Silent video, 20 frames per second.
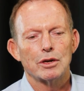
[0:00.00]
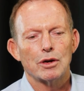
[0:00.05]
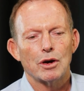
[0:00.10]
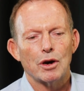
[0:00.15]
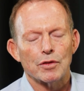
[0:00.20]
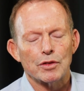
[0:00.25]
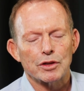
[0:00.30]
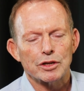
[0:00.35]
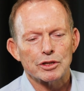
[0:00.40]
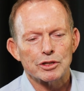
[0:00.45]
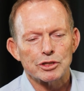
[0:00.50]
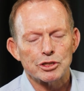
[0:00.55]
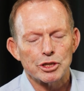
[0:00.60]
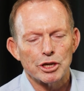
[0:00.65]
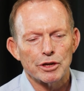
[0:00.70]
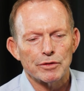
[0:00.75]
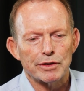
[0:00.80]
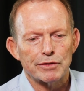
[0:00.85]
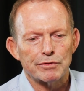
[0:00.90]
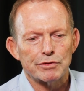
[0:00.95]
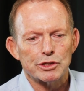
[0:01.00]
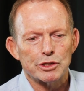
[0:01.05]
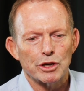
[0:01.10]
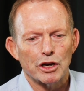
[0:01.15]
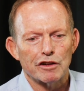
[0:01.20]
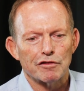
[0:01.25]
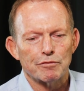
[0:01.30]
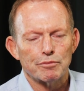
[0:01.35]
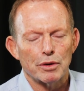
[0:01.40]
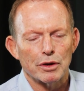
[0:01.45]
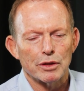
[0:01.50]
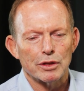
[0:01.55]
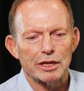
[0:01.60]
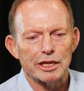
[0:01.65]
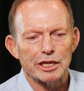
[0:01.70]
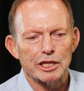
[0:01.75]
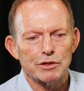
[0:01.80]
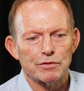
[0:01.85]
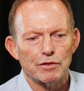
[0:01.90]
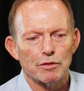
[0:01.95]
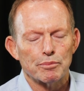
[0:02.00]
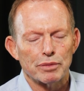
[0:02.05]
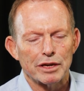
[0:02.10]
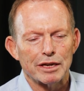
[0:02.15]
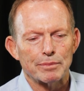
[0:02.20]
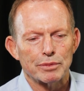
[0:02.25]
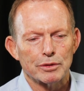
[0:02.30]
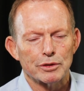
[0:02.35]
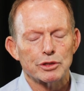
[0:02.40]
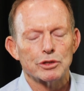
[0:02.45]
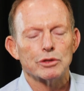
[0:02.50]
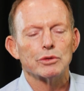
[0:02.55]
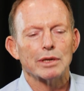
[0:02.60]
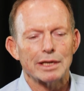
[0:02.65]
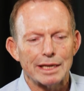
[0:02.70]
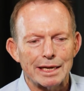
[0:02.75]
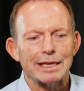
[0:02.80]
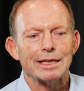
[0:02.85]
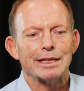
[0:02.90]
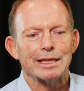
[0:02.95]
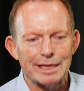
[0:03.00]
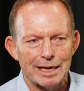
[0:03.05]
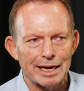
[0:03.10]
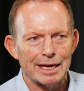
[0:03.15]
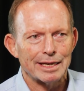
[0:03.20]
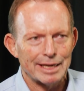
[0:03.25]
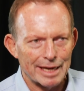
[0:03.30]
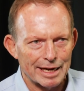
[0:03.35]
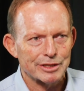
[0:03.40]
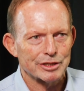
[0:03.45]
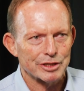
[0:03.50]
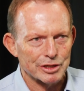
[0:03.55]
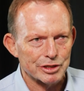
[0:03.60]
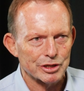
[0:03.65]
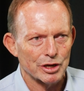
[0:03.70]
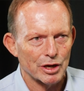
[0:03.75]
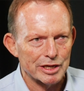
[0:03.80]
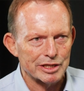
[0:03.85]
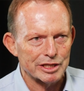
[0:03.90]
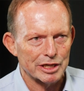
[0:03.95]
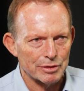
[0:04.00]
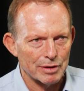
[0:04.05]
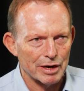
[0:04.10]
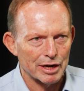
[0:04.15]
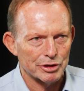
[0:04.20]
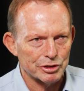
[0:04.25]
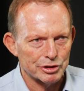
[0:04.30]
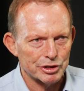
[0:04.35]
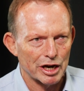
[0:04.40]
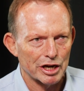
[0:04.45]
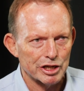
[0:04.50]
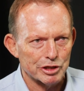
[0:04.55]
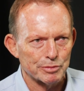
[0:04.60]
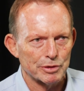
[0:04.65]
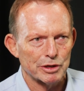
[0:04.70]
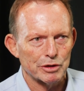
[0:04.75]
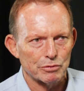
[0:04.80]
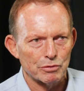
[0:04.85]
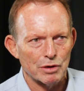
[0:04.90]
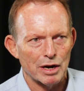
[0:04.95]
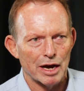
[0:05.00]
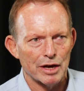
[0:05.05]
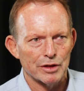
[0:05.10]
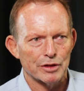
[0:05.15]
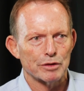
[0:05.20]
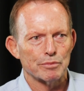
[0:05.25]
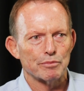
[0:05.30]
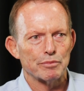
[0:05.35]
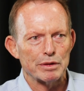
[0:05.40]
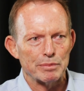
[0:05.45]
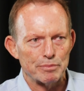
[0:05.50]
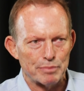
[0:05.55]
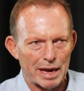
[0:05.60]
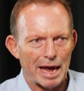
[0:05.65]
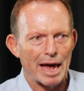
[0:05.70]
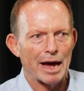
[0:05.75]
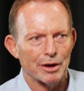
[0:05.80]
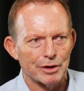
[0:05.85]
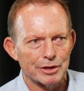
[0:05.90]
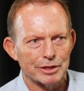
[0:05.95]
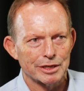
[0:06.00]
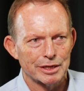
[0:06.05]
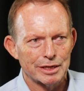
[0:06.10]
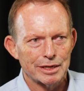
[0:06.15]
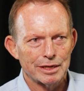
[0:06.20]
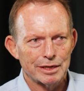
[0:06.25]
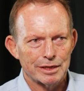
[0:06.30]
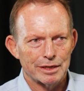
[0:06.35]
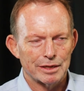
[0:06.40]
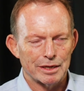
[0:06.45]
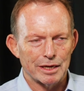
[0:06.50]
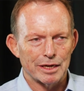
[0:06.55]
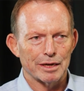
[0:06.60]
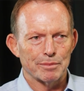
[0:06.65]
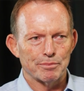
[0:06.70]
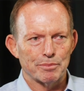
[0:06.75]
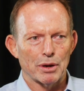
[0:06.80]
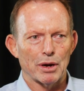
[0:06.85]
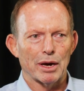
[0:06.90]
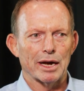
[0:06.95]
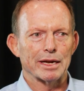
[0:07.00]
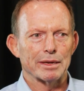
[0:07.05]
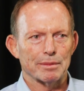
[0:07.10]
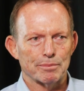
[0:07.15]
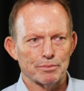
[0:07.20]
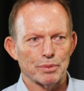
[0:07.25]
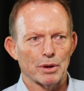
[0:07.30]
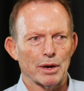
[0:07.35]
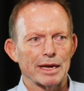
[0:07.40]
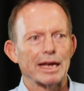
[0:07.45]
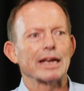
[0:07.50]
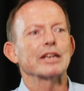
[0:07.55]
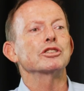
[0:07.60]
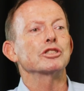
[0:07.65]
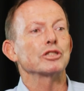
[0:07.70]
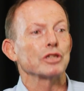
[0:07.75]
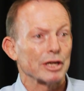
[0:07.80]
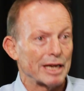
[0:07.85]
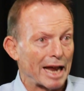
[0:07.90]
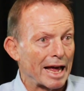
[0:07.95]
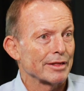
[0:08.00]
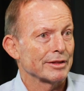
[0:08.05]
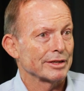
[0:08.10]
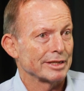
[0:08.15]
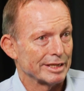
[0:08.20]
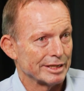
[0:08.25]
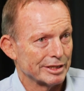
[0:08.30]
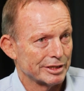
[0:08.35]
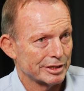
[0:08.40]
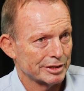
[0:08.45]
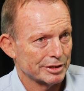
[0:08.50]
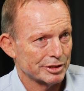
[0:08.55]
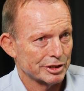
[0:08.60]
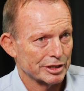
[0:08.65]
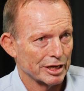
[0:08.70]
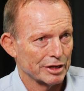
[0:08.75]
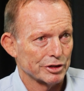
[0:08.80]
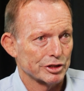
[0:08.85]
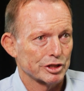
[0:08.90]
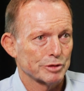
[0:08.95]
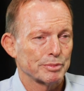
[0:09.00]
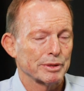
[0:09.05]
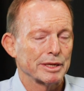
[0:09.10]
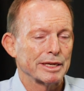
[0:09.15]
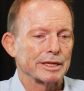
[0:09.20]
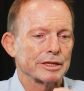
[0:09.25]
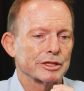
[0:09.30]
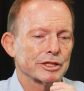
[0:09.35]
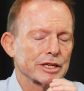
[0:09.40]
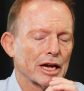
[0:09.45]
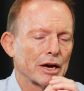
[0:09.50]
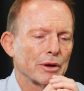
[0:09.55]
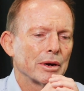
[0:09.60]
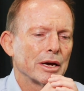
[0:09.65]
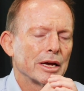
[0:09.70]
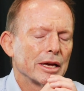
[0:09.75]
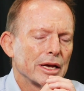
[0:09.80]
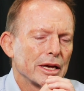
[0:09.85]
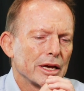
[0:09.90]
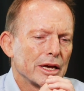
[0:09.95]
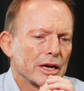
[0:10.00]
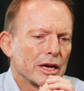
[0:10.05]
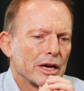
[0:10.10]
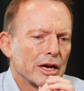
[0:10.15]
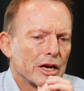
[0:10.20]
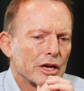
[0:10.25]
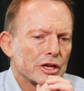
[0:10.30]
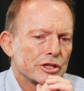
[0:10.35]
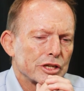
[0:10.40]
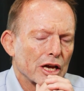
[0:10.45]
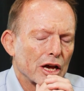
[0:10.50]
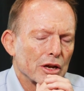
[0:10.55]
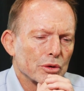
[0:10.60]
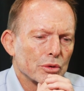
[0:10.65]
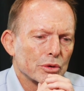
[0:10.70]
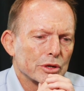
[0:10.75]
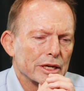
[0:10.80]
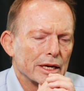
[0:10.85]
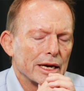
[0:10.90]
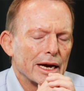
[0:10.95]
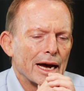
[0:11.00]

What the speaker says: on the Conservative side of politics for people to, in the end, exercise their own judgment rather than be bound by externalities, so to speak. So look,